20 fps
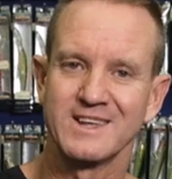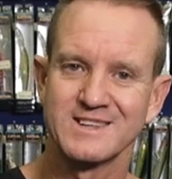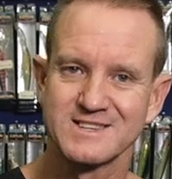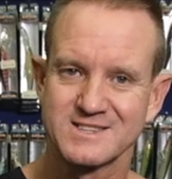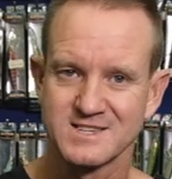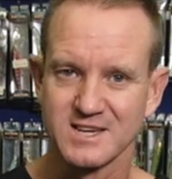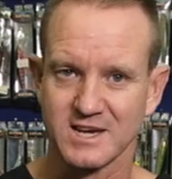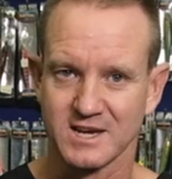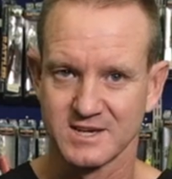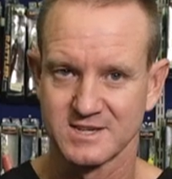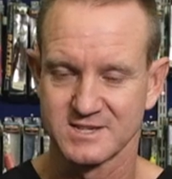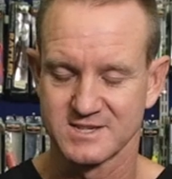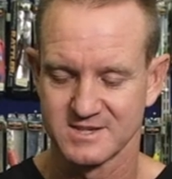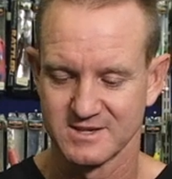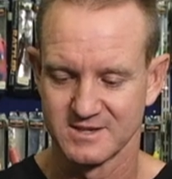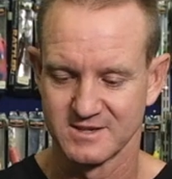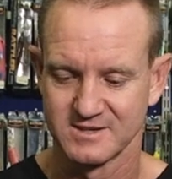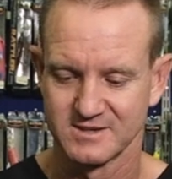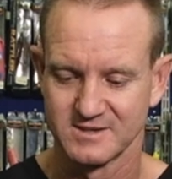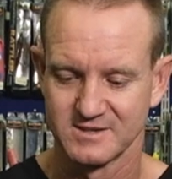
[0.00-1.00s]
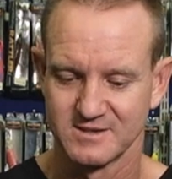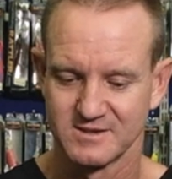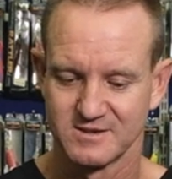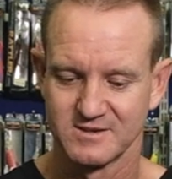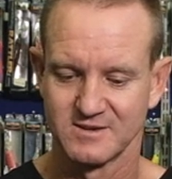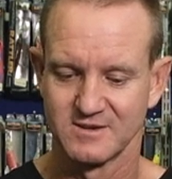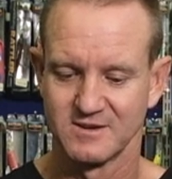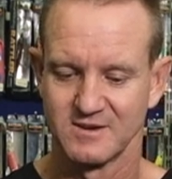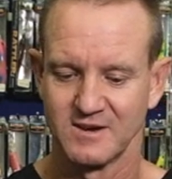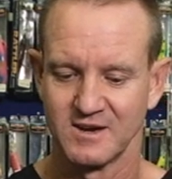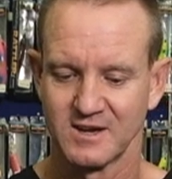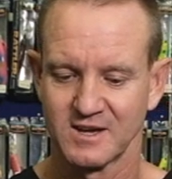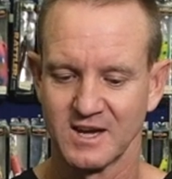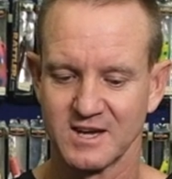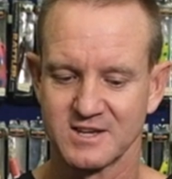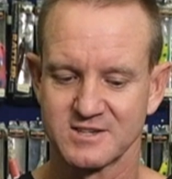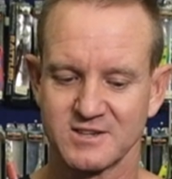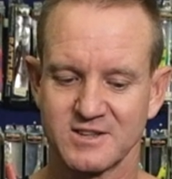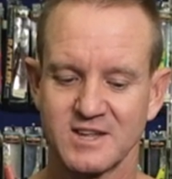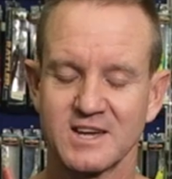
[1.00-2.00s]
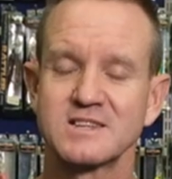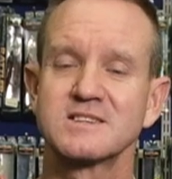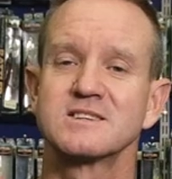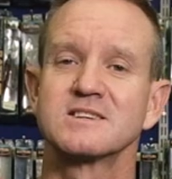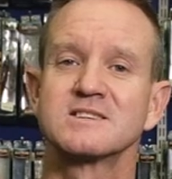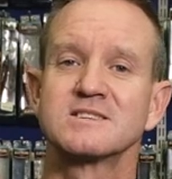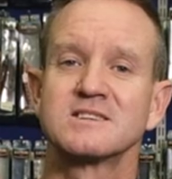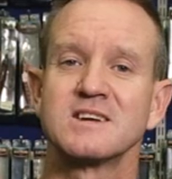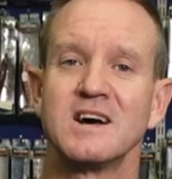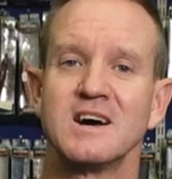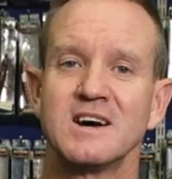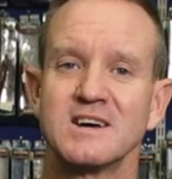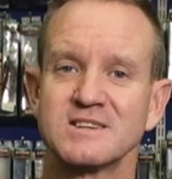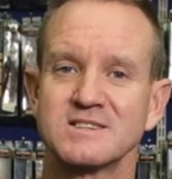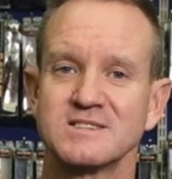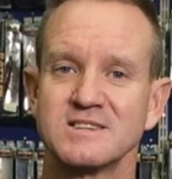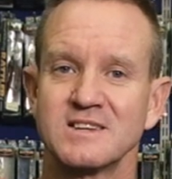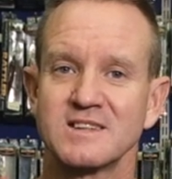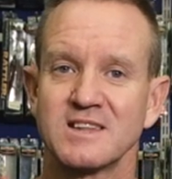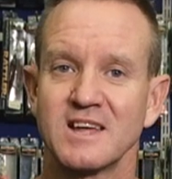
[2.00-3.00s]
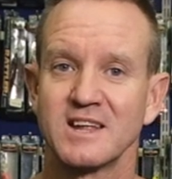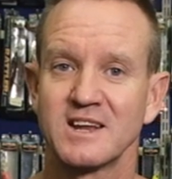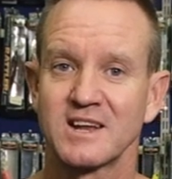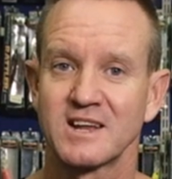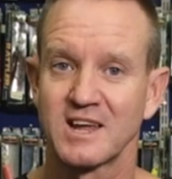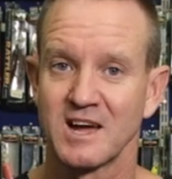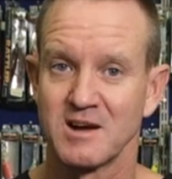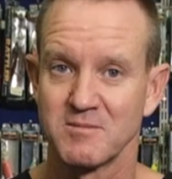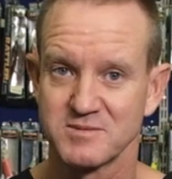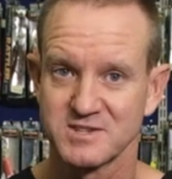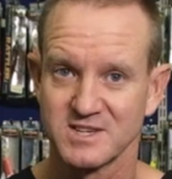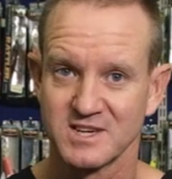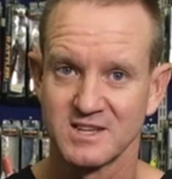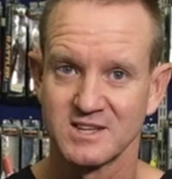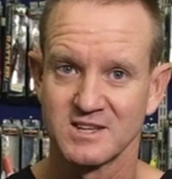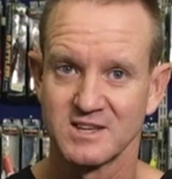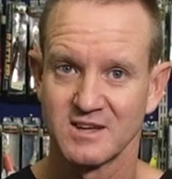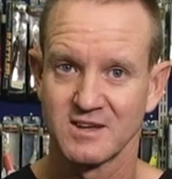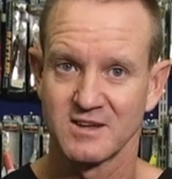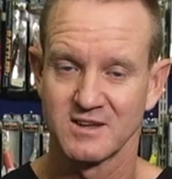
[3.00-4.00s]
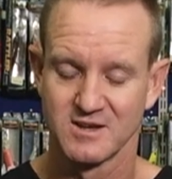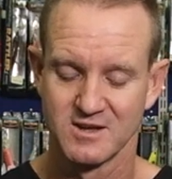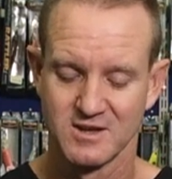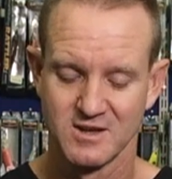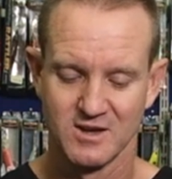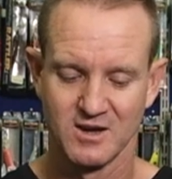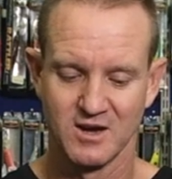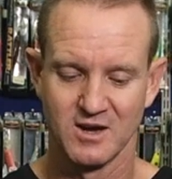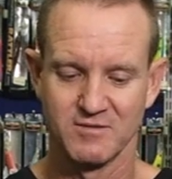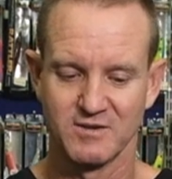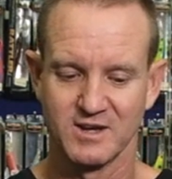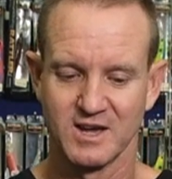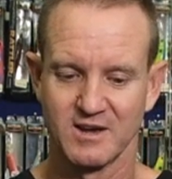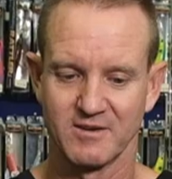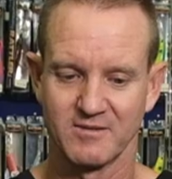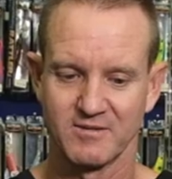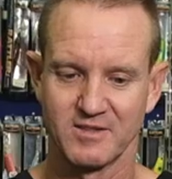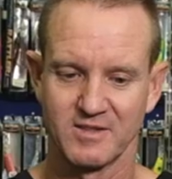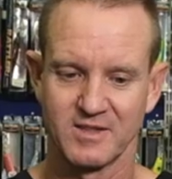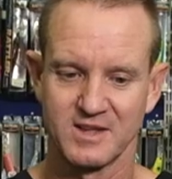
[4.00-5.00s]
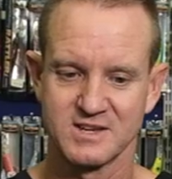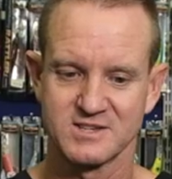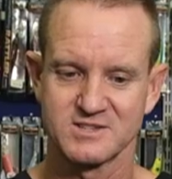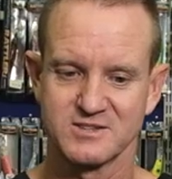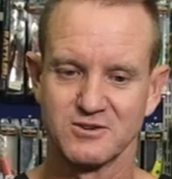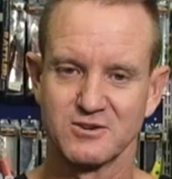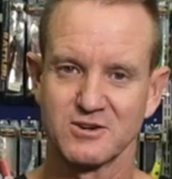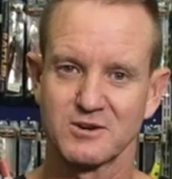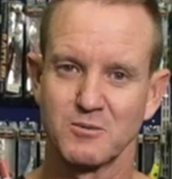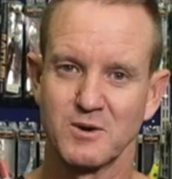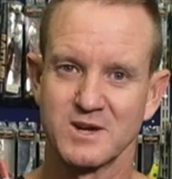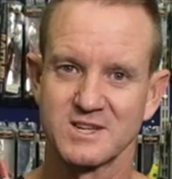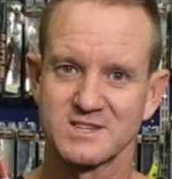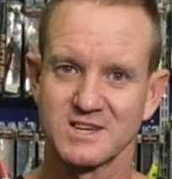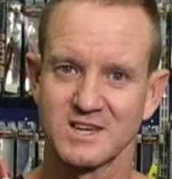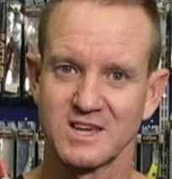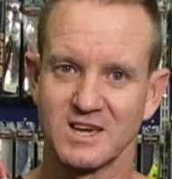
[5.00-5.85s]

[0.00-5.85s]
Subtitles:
and 6. Okay, so that's the sizing that it comes in over here. There's the hook once